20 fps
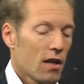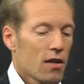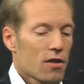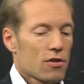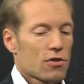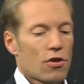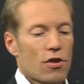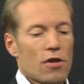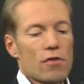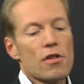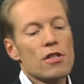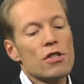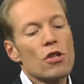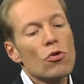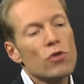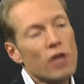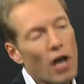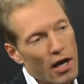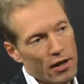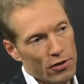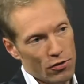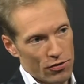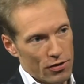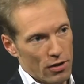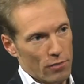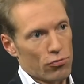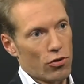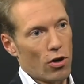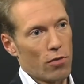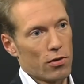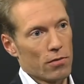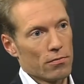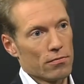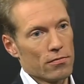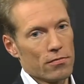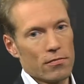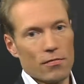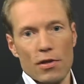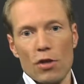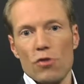So there is no diagnostic problem.
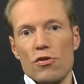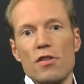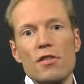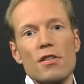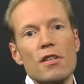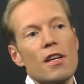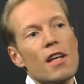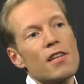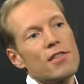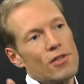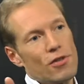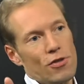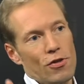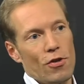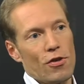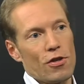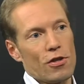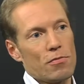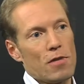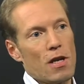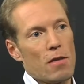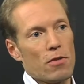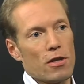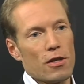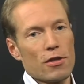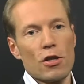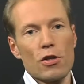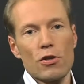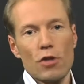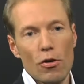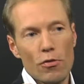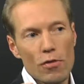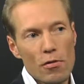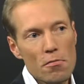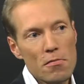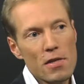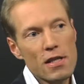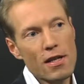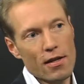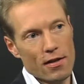You just listen to these people and you know
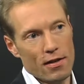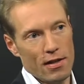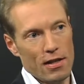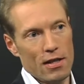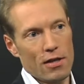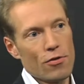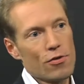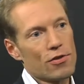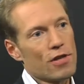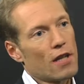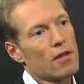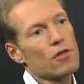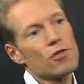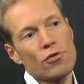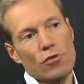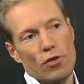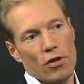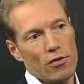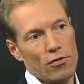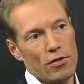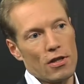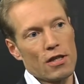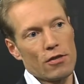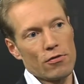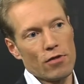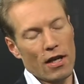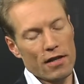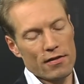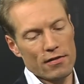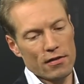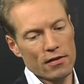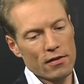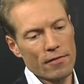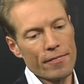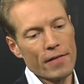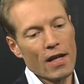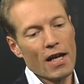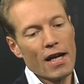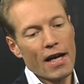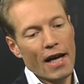immediately who's had a stroke and who hasn't.
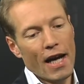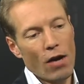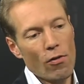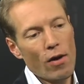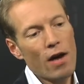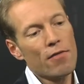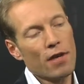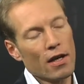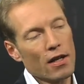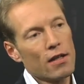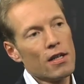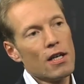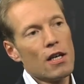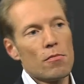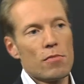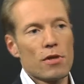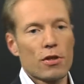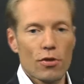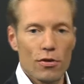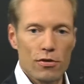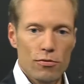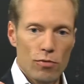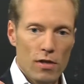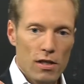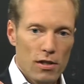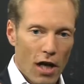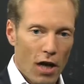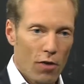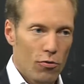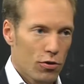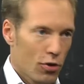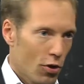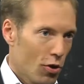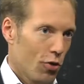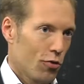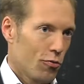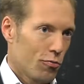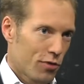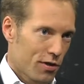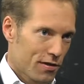However, because we now
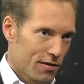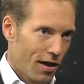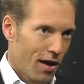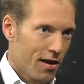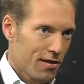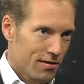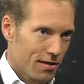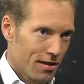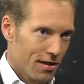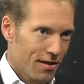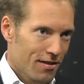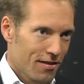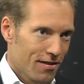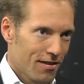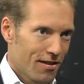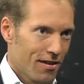know precisely